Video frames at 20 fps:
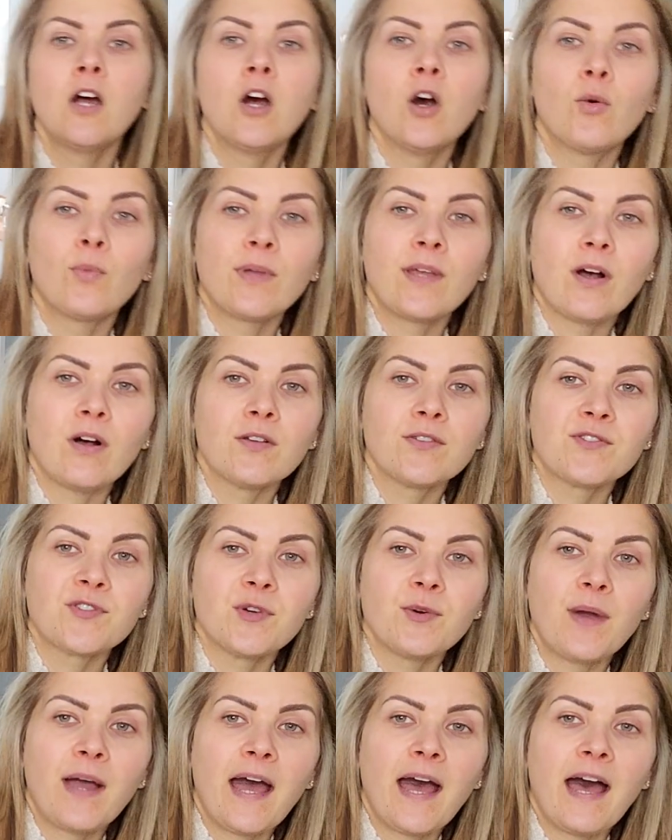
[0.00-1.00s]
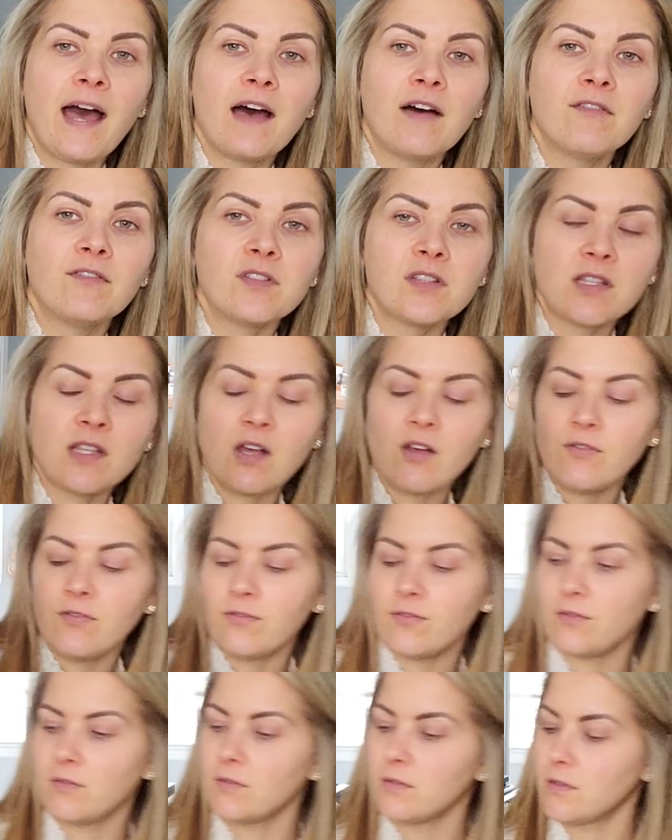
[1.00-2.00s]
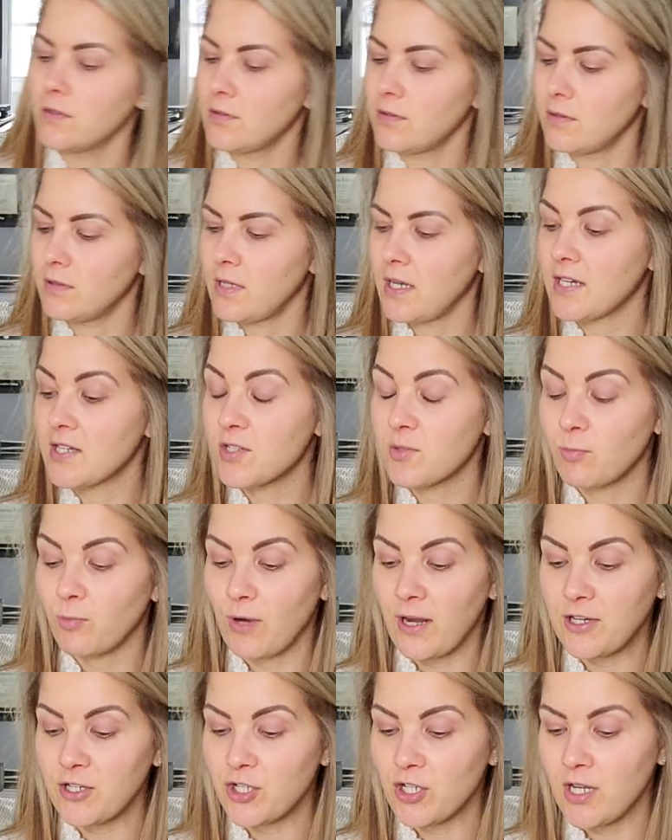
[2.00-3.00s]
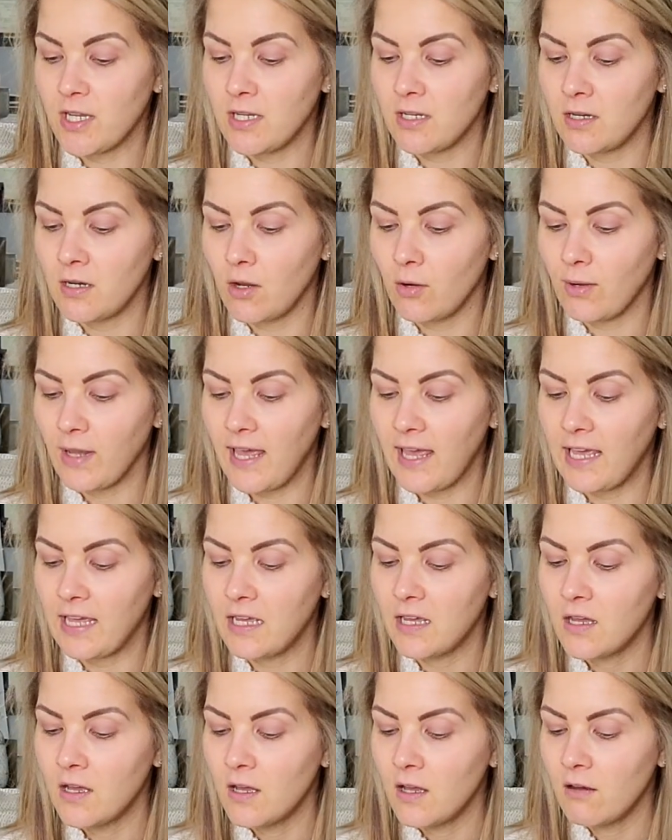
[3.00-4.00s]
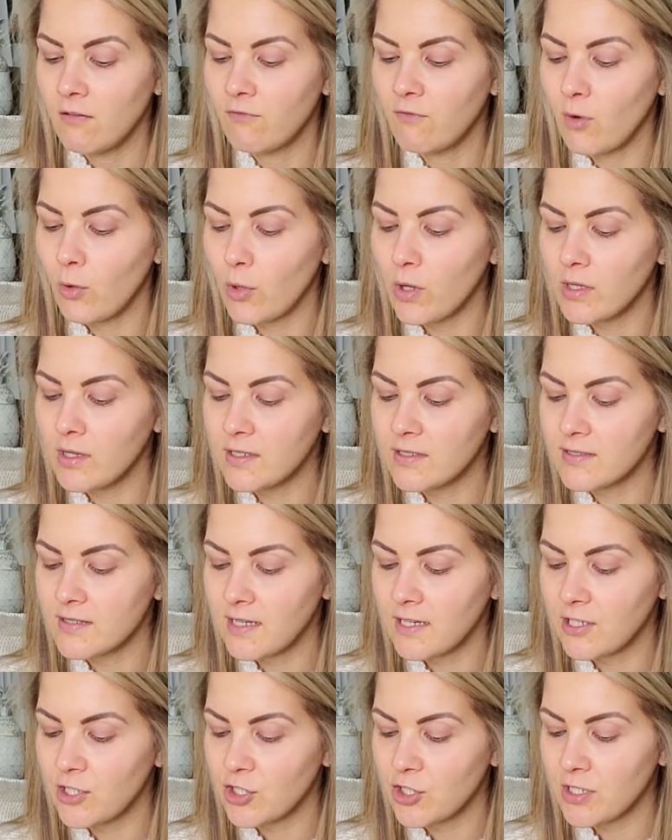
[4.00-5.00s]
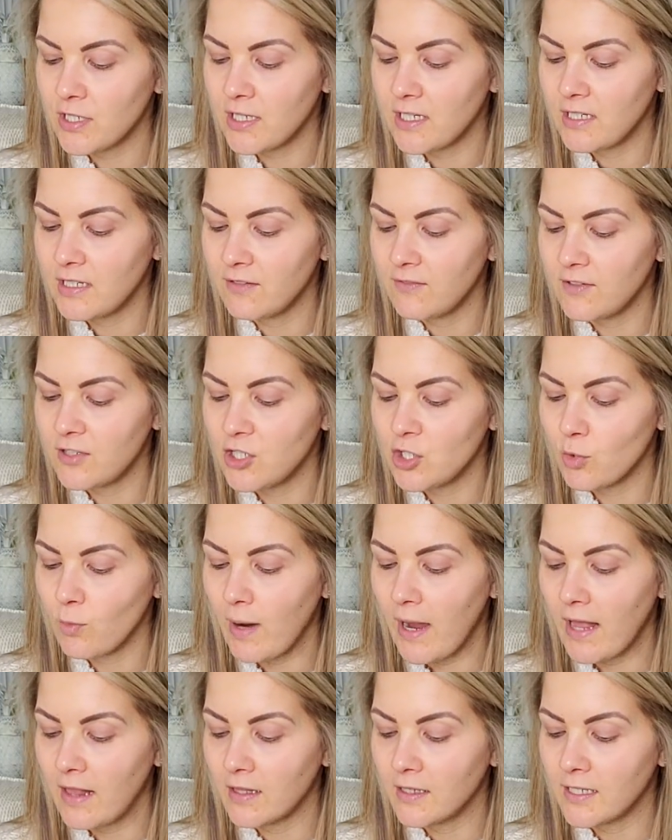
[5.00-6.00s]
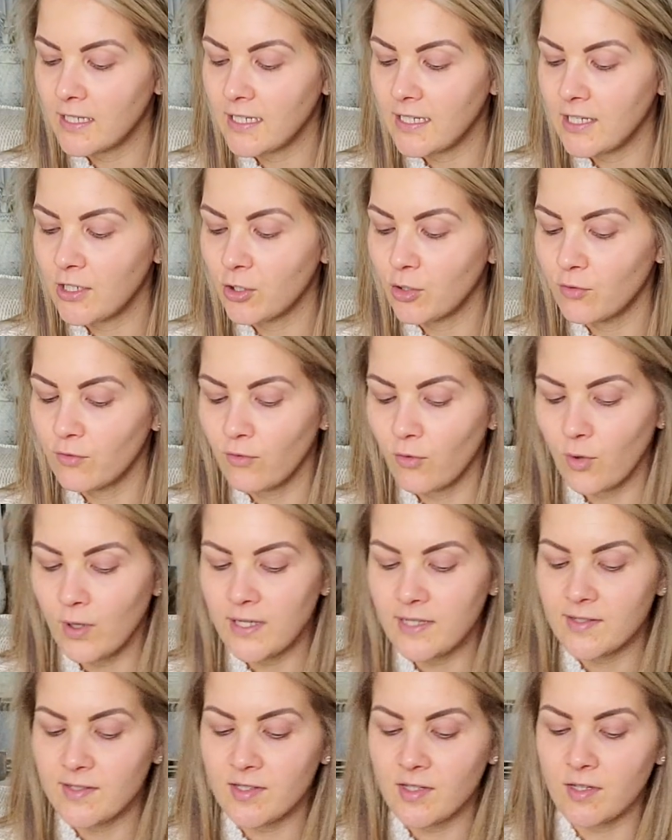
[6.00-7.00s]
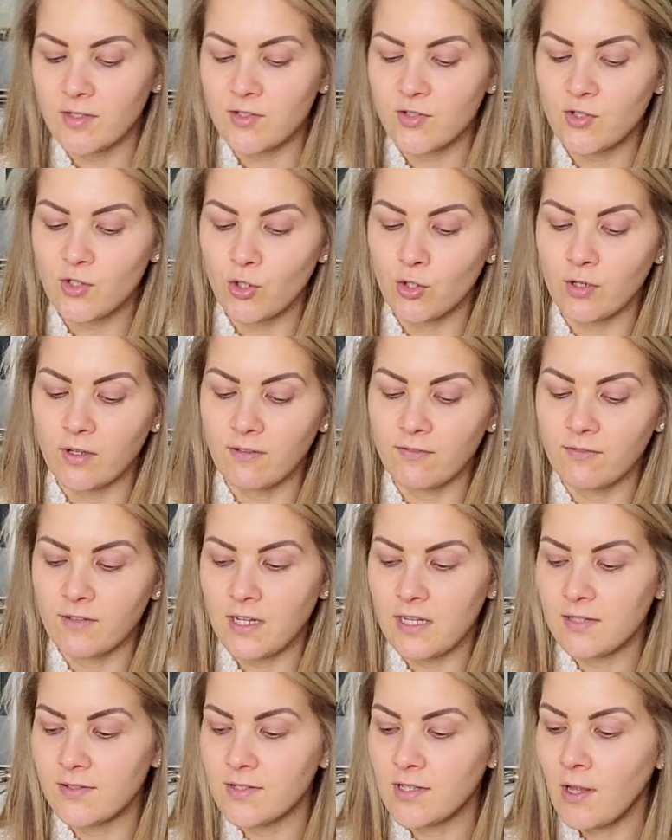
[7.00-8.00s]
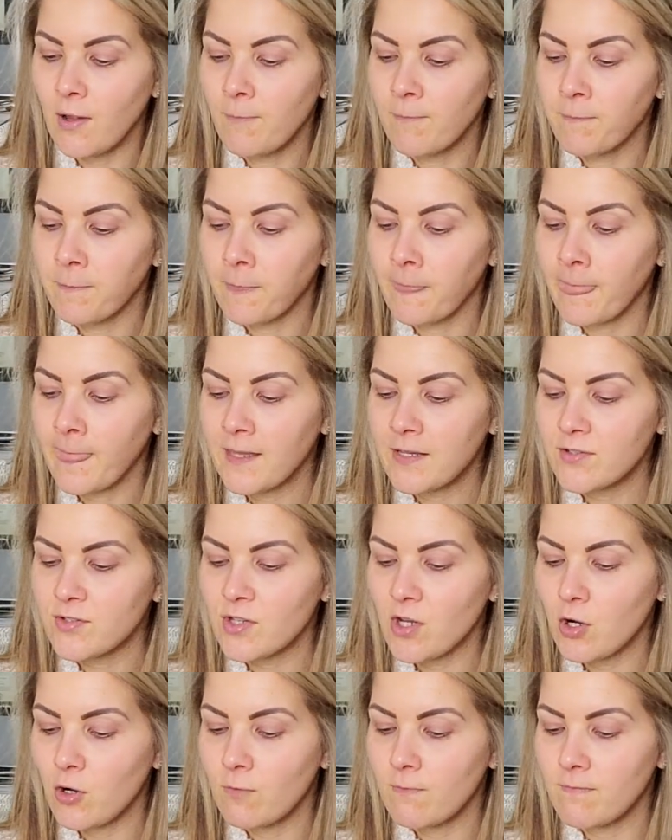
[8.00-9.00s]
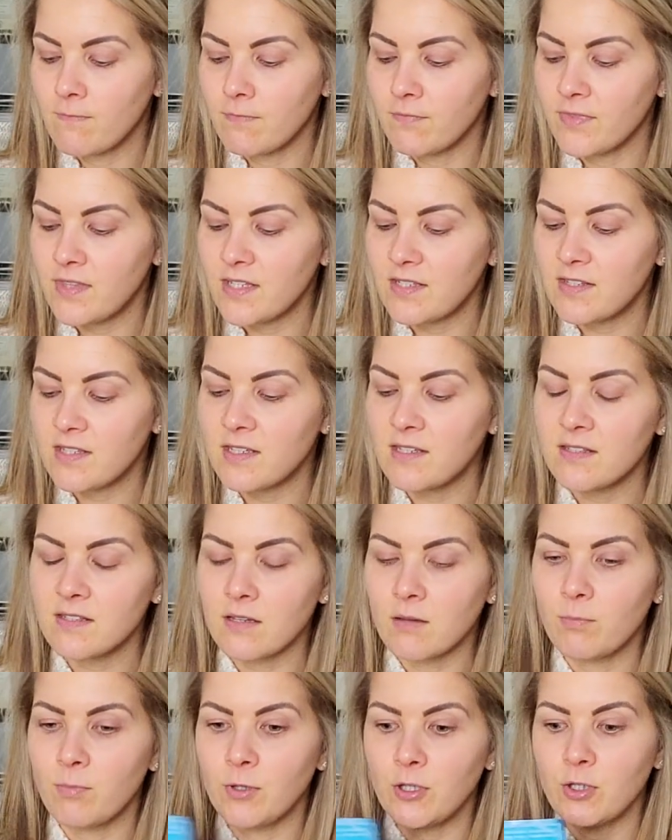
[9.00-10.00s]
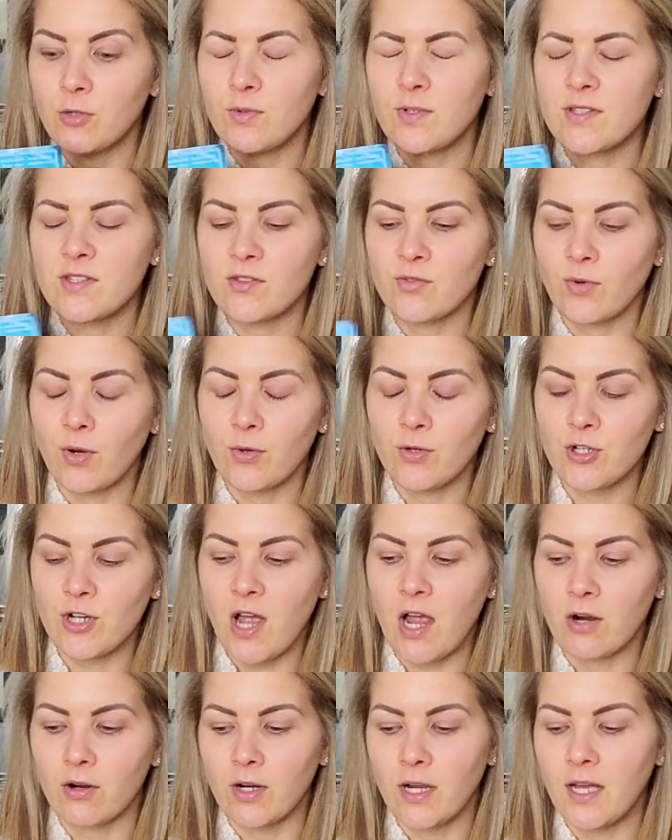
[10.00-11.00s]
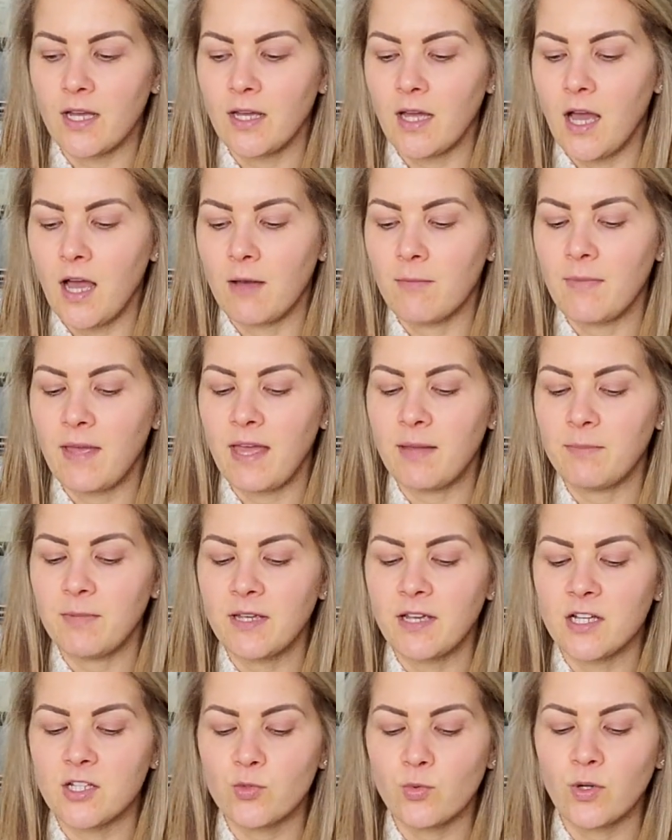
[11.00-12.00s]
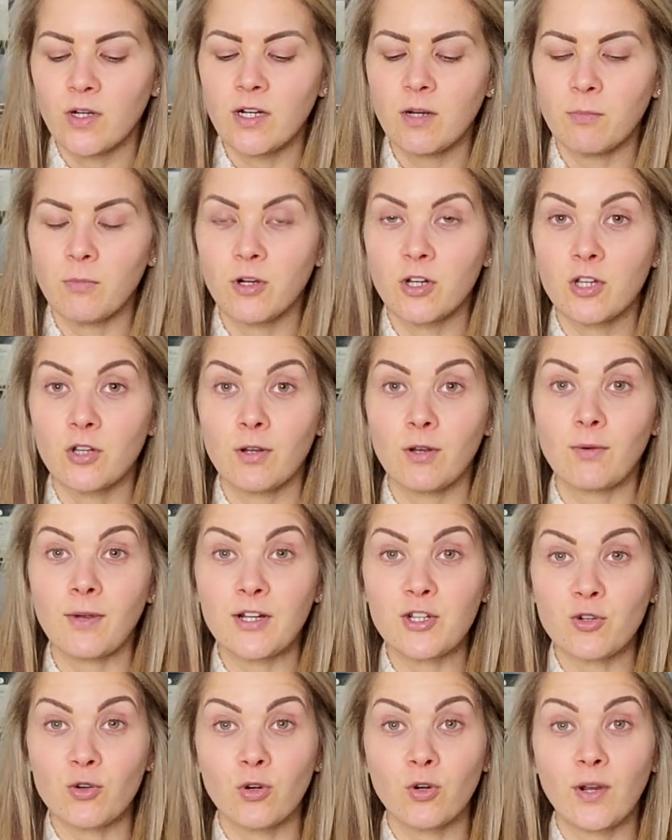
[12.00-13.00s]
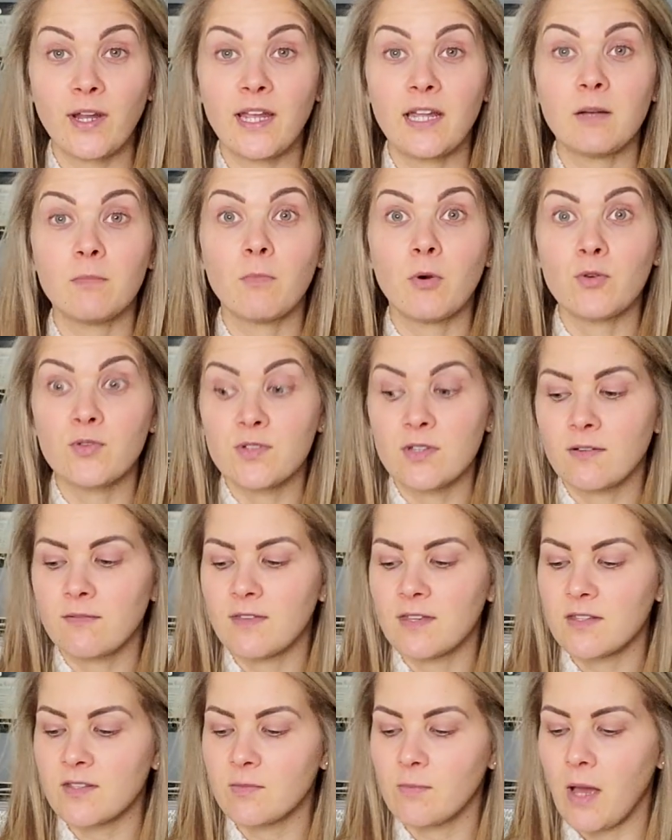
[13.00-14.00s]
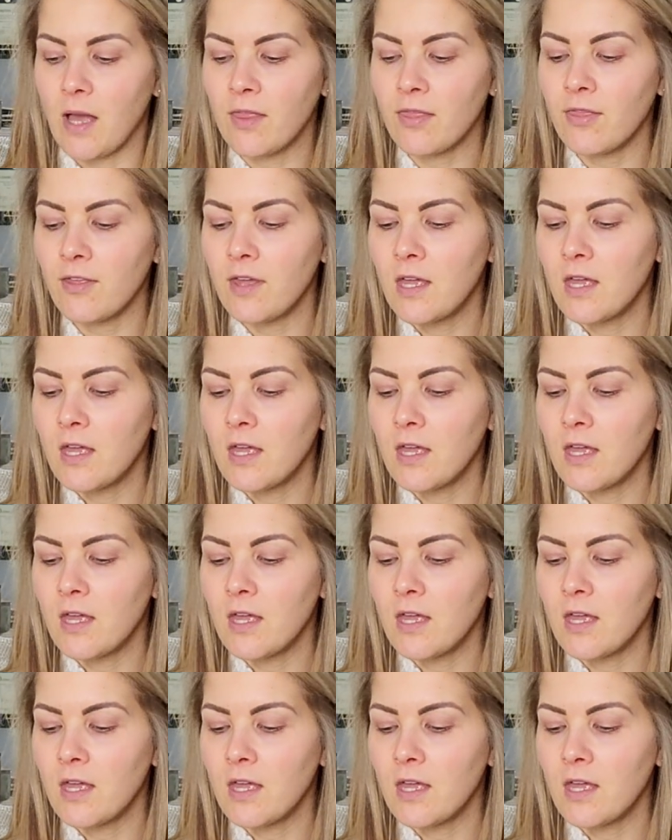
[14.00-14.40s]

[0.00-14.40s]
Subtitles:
We also have self-expression, okay? Vocalization, individuality, inner voice, assertiveness. So this is blue is throat chakra. And because we're in a Mercury retrograde most of this month,